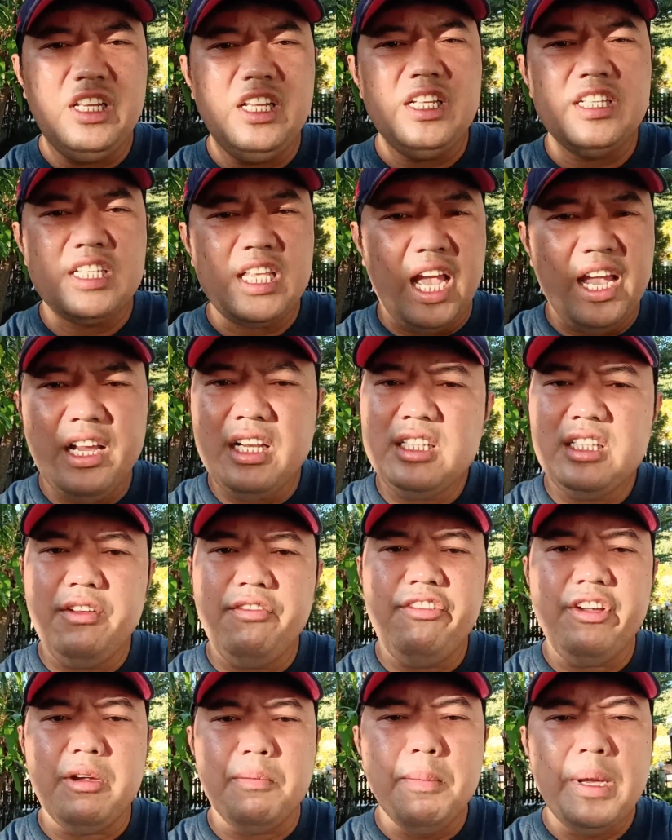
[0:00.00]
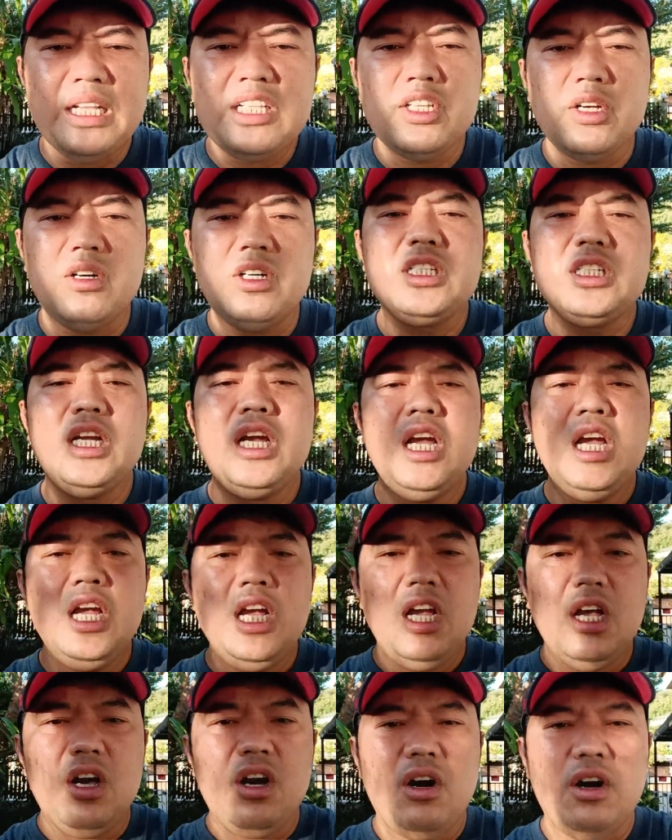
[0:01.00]
scientific method,
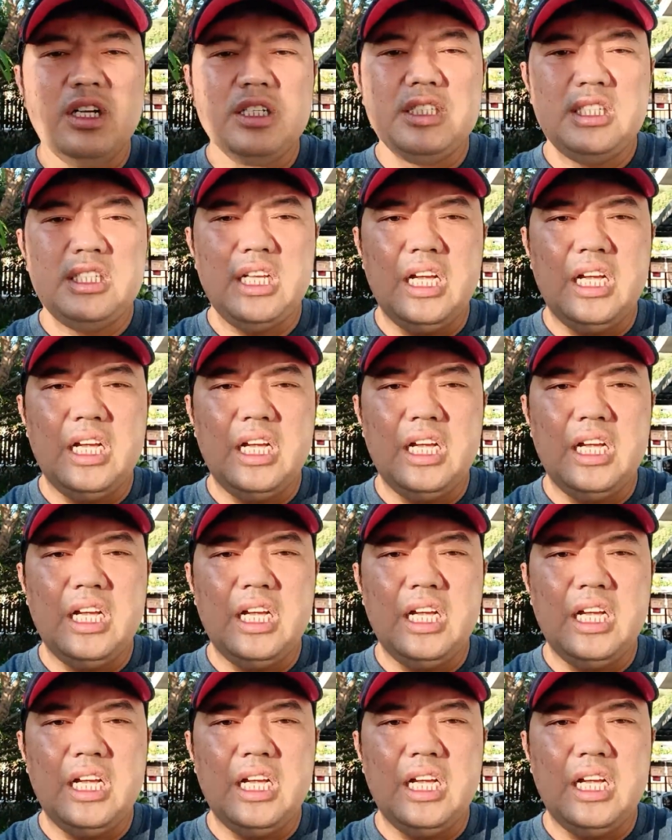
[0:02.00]
or